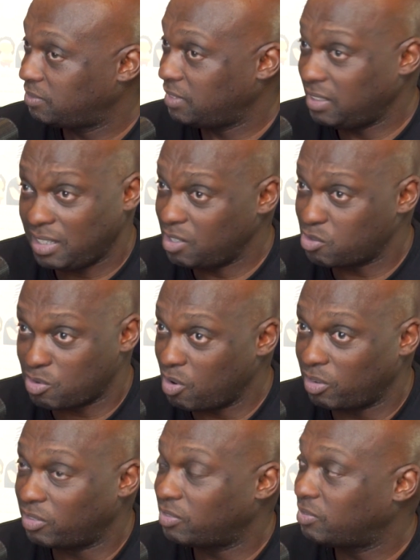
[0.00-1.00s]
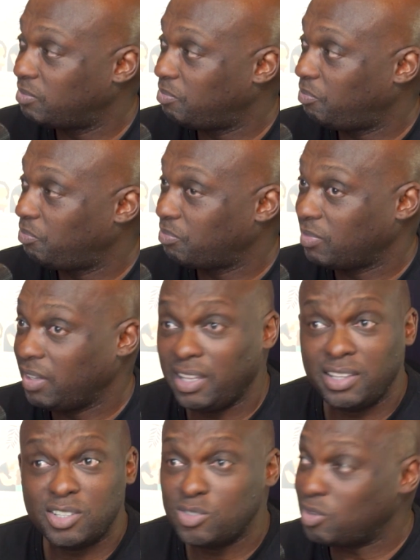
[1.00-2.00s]
And that is wrong.
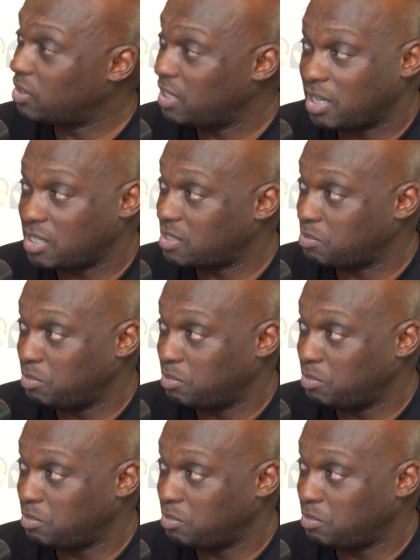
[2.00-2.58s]
And it's not theirs.